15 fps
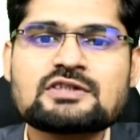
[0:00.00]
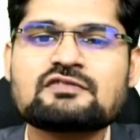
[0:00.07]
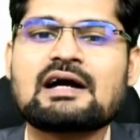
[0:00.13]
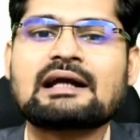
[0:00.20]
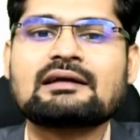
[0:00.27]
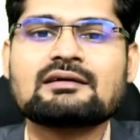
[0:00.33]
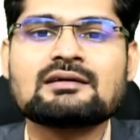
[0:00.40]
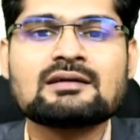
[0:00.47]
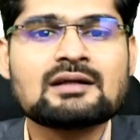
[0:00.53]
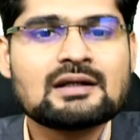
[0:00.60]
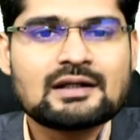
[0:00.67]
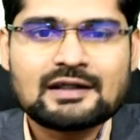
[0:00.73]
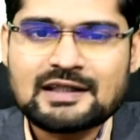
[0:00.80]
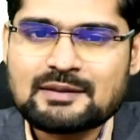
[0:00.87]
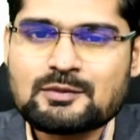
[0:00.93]
factor,
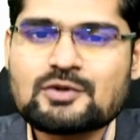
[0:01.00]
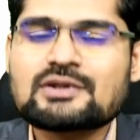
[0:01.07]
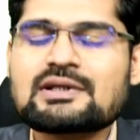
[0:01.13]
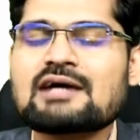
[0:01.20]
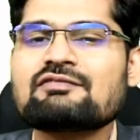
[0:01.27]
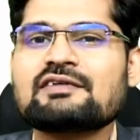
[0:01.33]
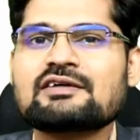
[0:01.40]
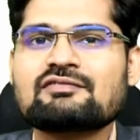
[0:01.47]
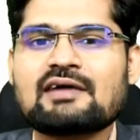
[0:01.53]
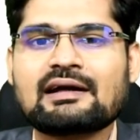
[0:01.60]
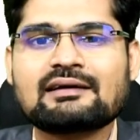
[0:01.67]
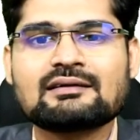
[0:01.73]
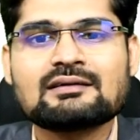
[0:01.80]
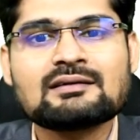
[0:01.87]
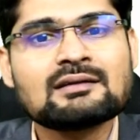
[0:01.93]
demographic
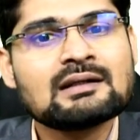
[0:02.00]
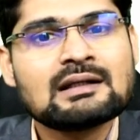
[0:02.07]
factor,